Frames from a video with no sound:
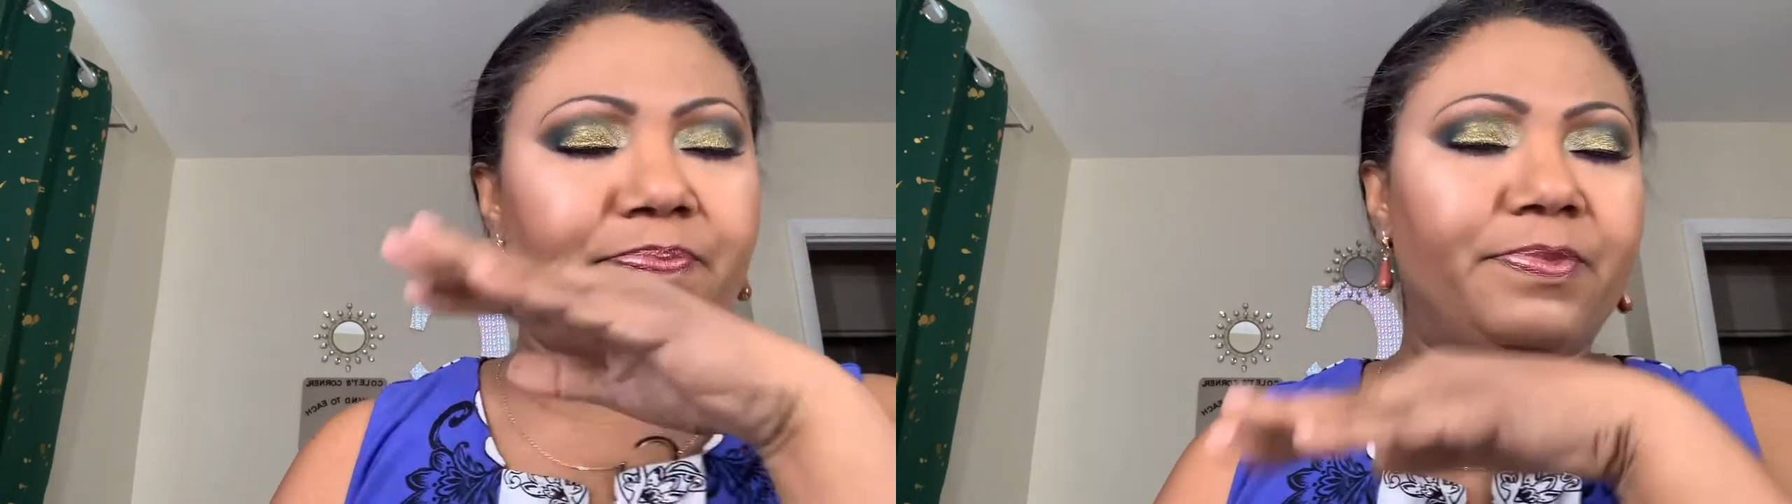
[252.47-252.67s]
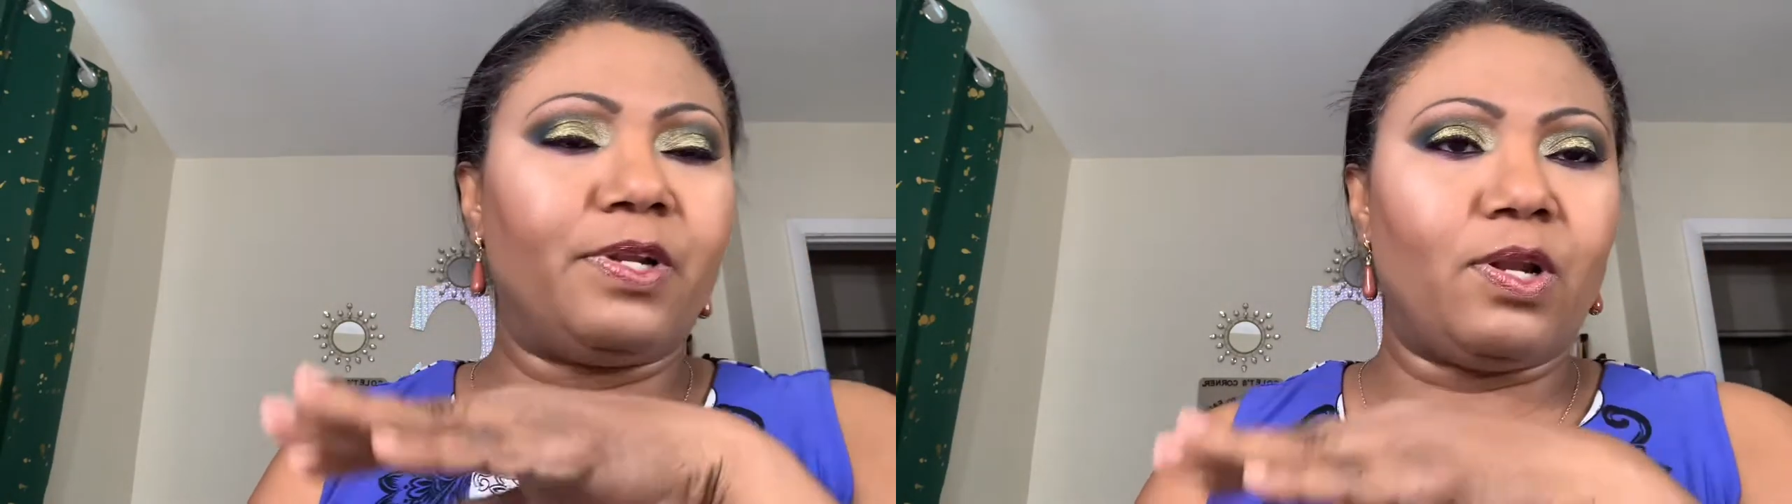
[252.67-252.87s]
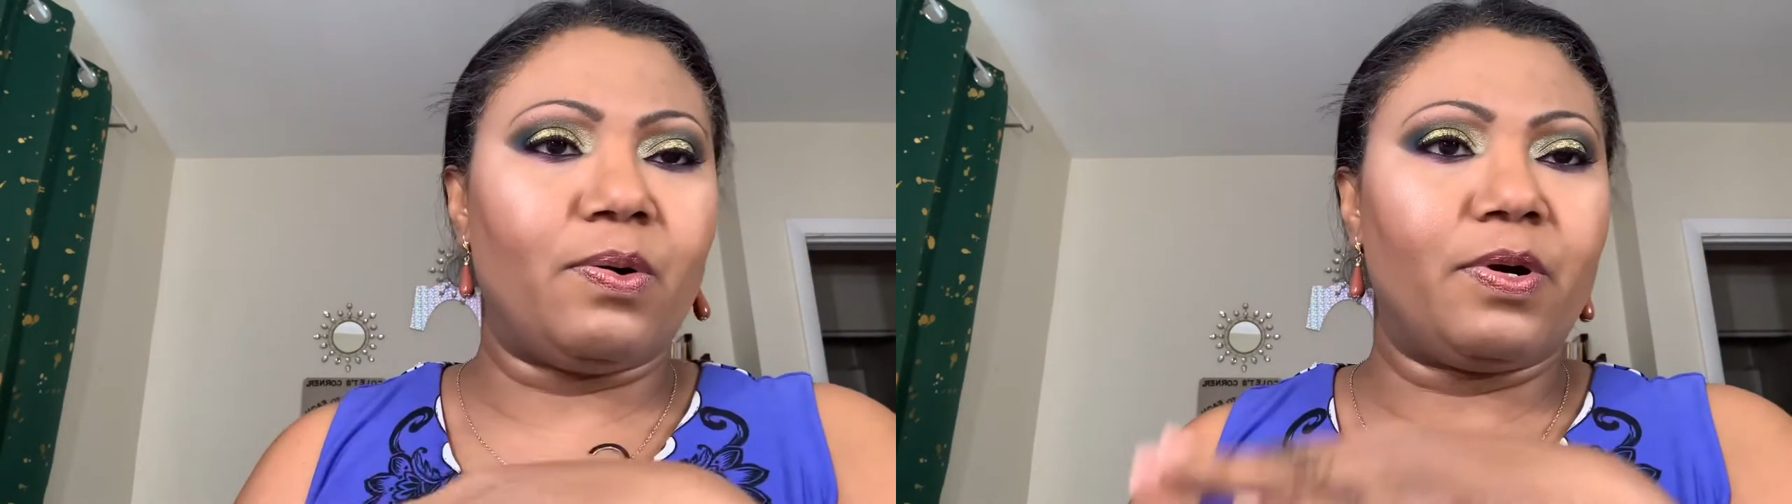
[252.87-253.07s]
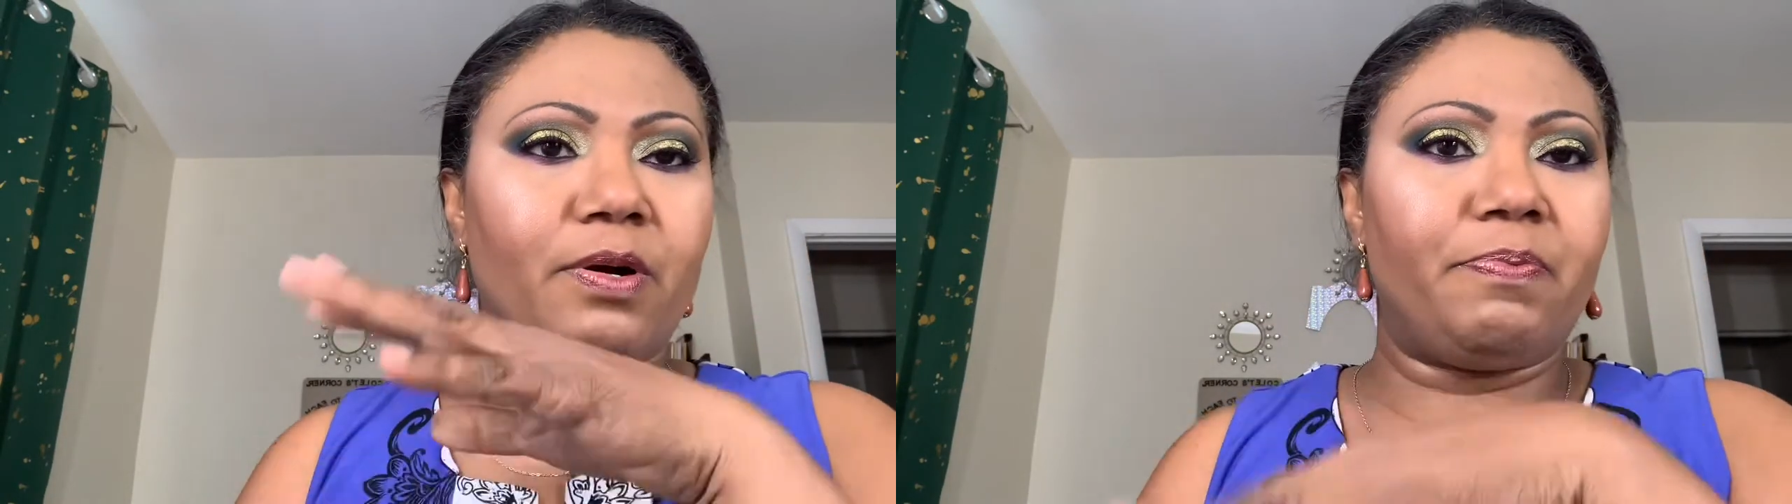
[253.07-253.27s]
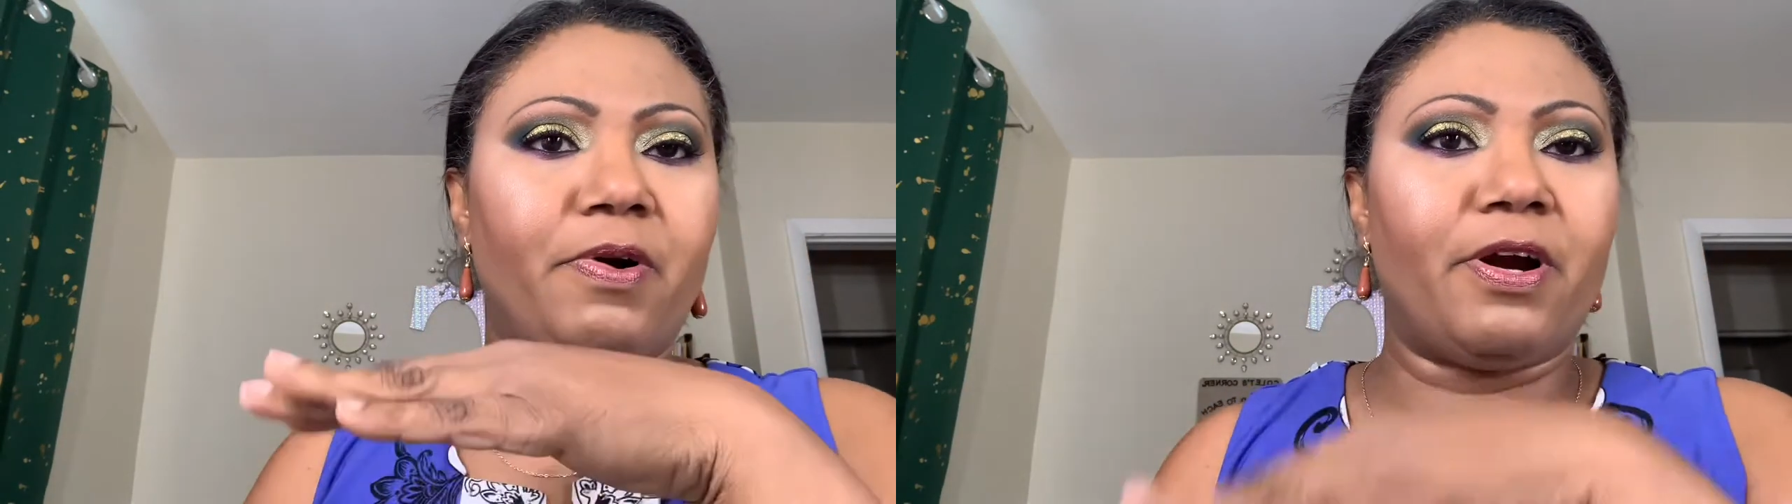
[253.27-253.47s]
the lower
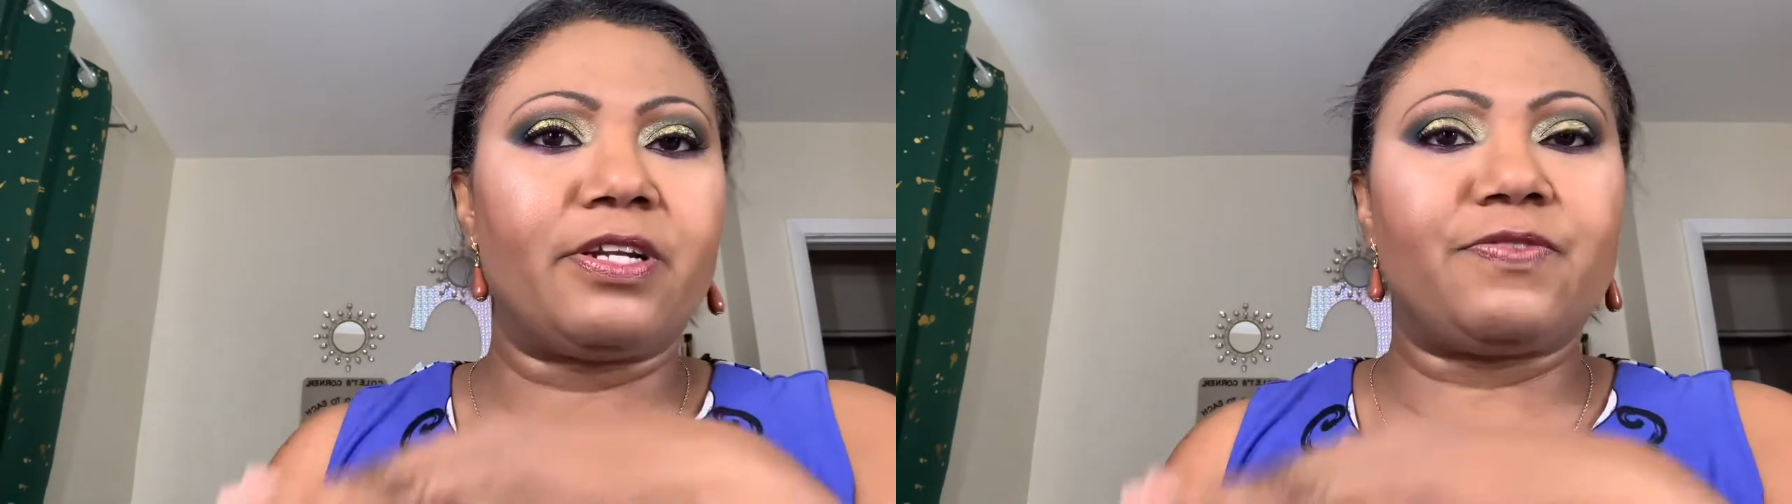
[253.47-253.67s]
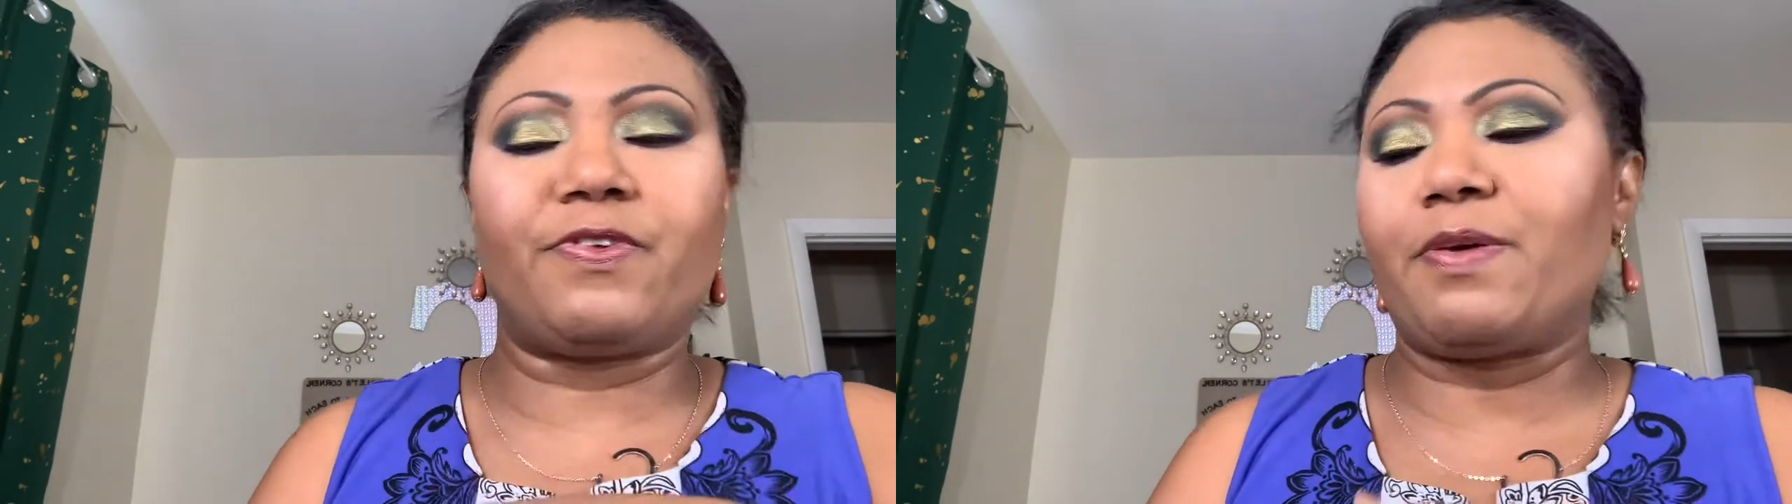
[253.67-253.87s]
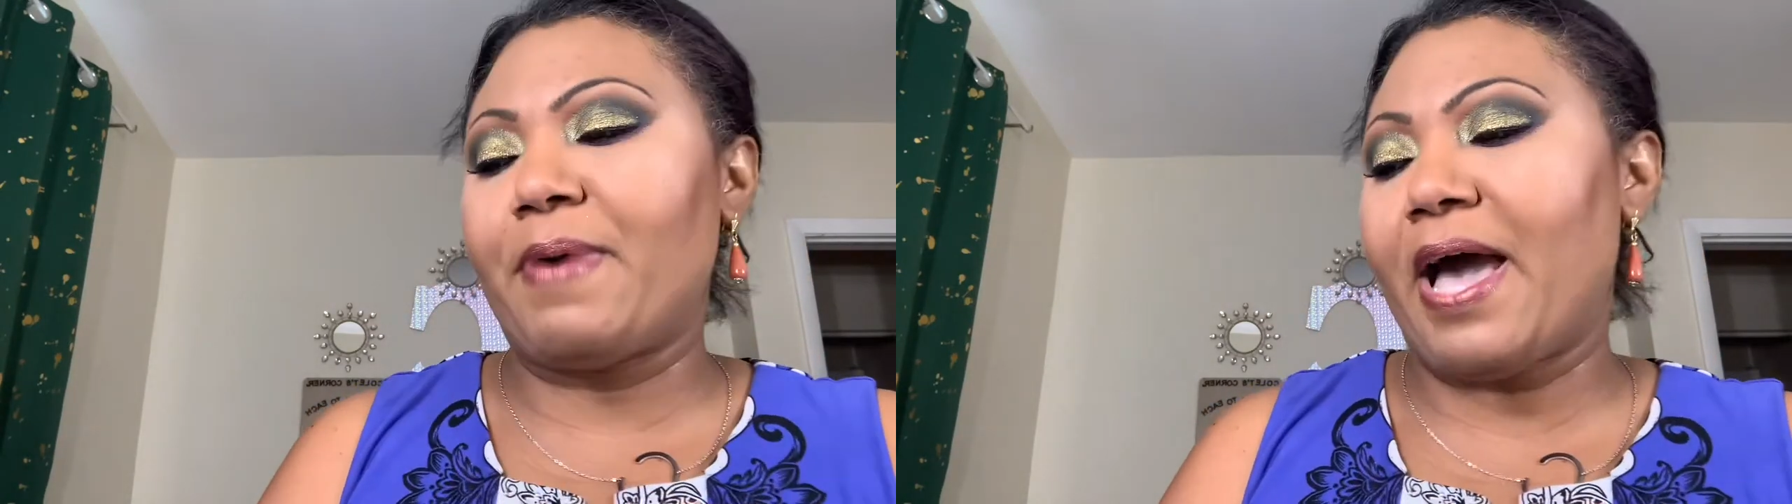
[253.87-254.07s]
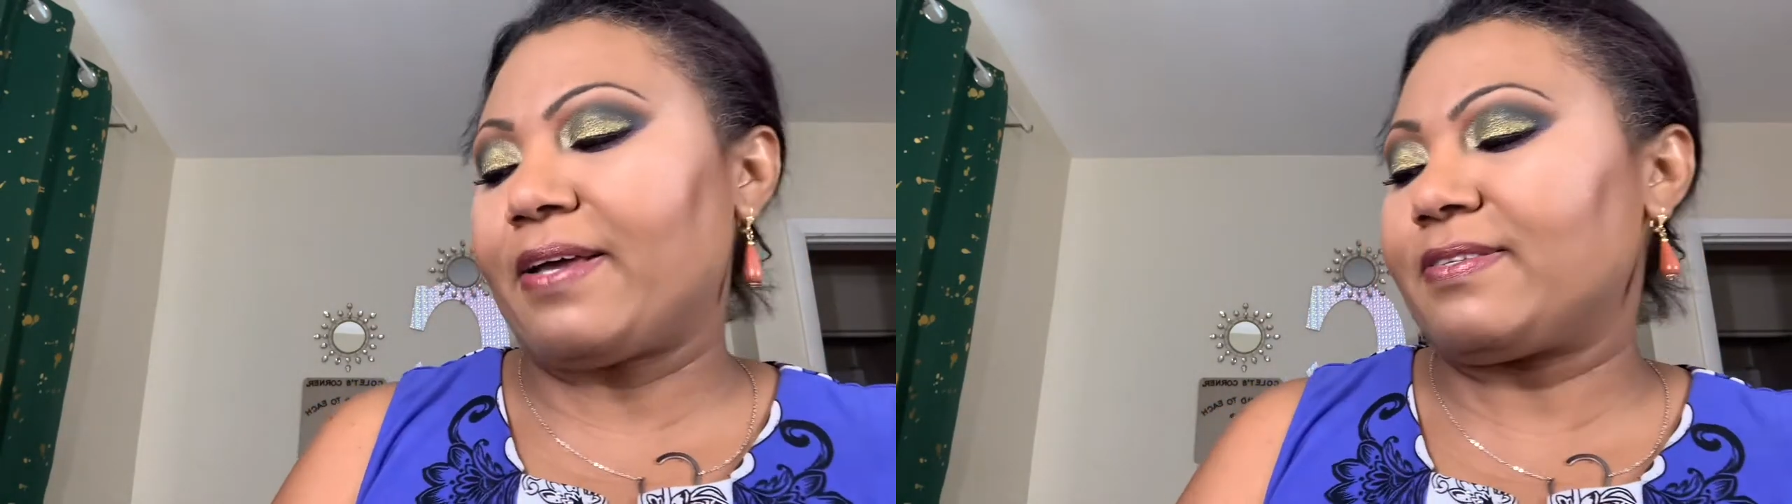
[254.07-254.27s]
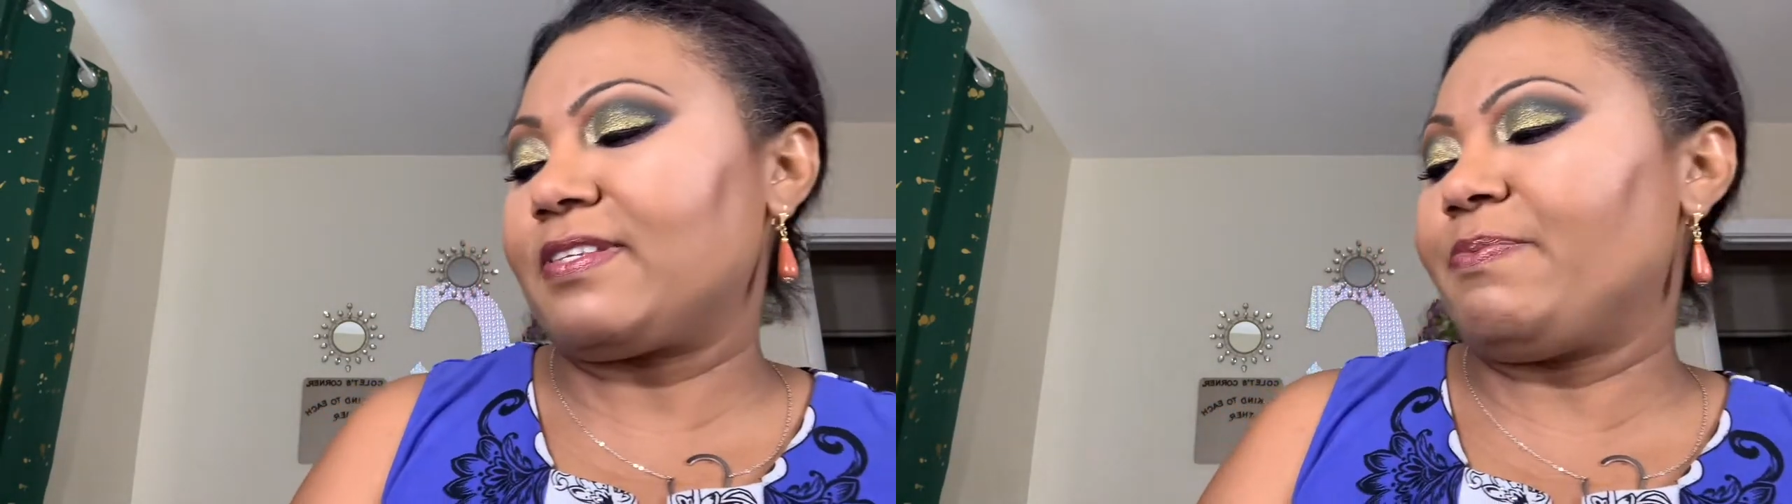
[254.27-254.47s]
part is for the
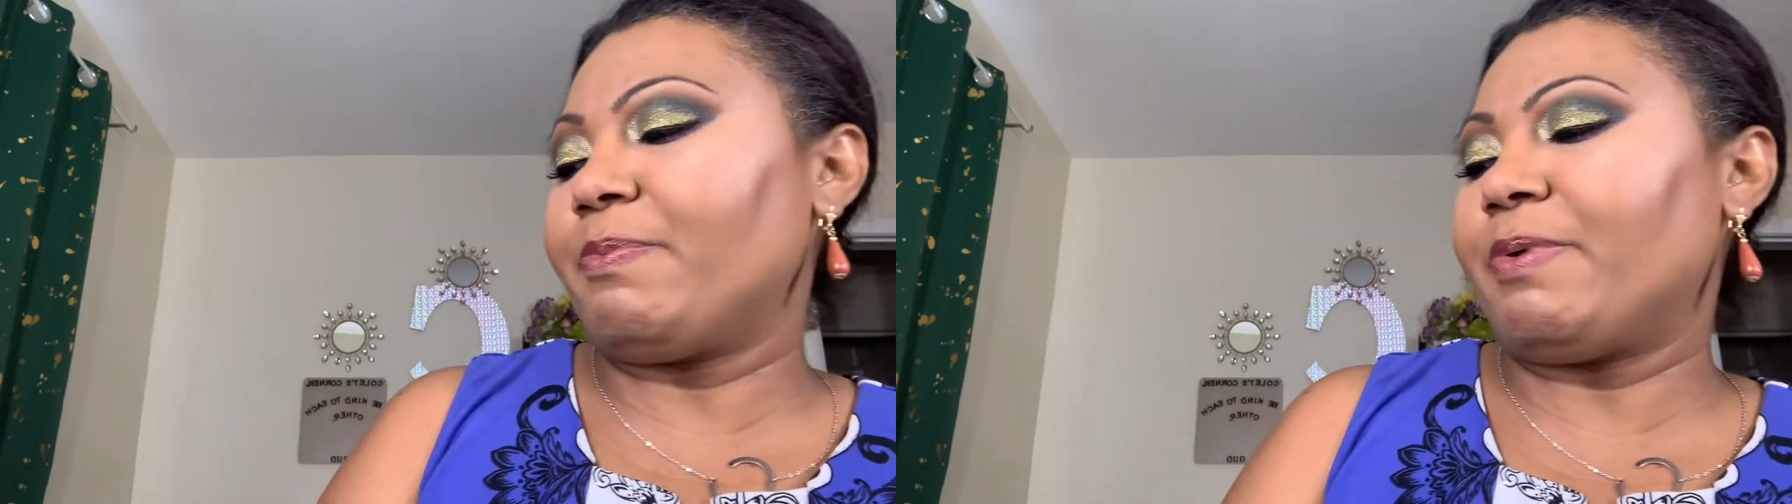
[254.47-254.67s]
back sleeper.